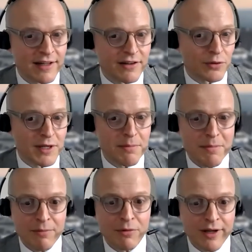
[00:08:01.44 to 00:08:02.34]
there is only
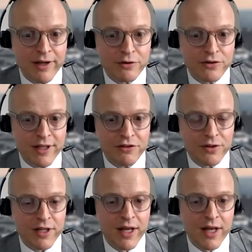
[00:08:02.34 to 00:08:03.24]
minimal
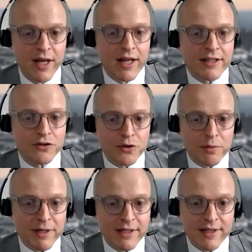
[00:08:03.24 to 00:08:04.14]
regurgitation. The
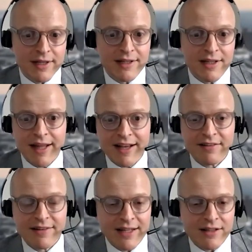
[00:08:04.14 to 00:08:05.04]
durability in the
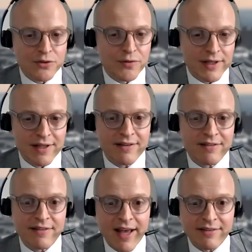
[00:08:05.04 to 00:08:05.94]
next 10 to 20 years
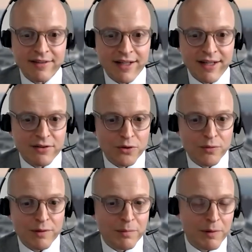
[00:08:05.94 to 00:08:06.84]
is excellent,
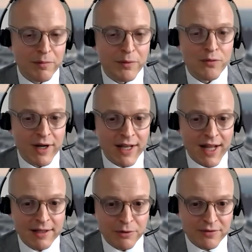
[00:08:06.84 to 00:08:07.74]
over probably over
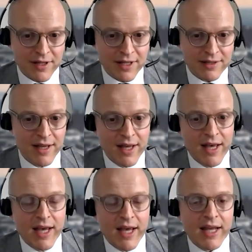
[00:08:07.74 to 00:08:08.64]
90%.
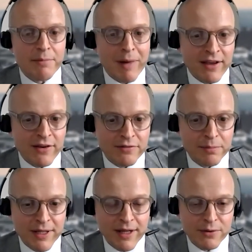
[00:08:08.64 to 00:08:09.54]
In a
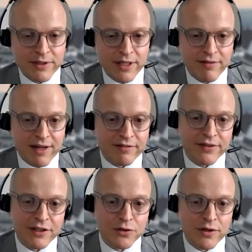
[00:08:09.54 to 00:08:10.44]
bicuspid aortic valve,
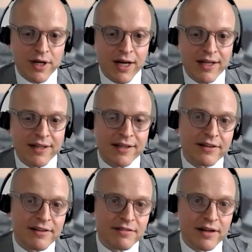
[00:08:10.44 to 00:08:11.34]
the, uh, the
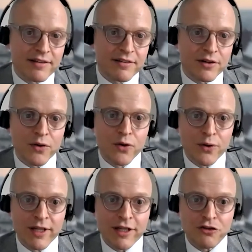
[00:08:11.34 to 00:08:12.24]
results are
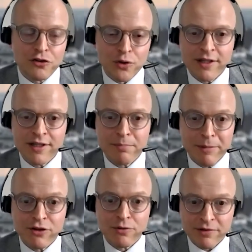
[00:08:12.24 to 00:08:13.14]
good in the short and the
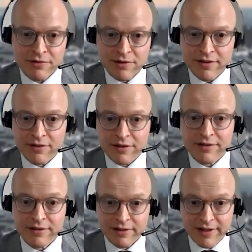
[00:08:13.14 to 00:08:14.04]
midterm results are
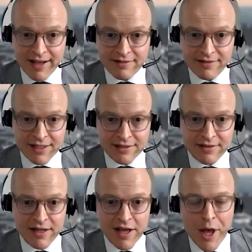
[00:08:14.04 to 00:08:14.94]
excellent,